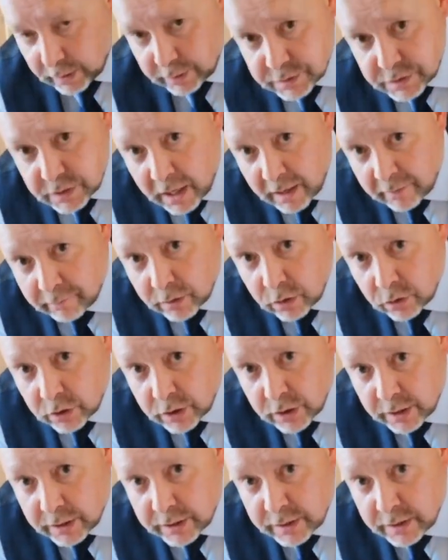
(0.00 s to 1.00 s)
going to have a
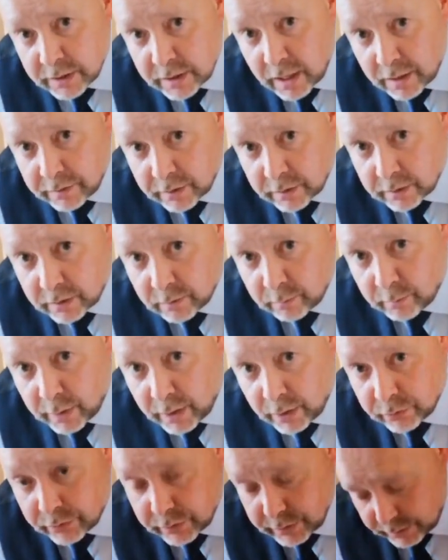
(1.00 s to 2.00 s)
look at another
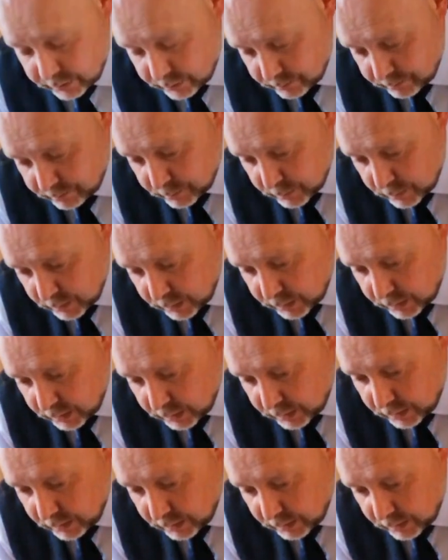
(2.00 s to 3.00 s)
component
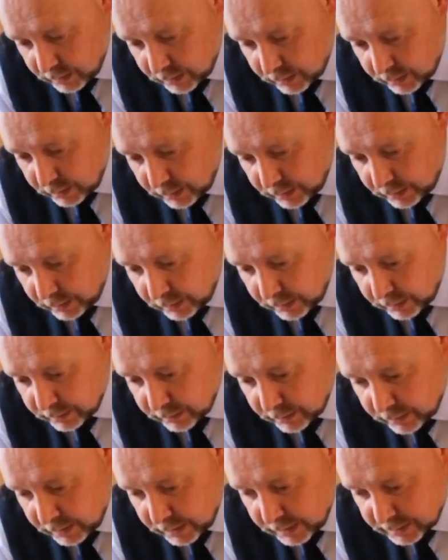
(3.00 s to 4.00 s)

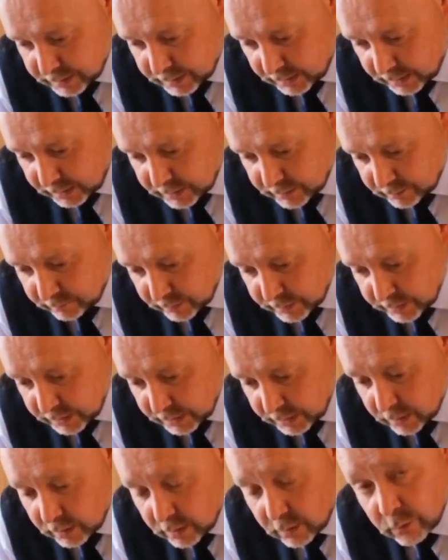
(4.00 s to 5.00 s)
in the next
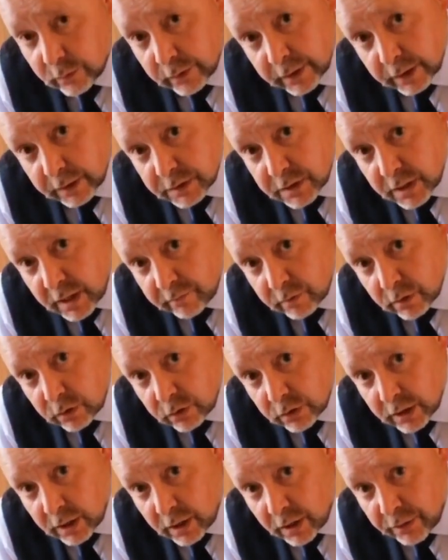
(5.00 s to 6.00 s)
activity. We're going to have a
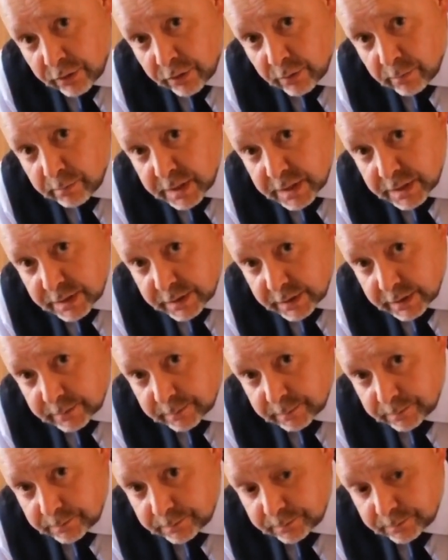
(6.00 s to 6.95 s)
look at a thermistor.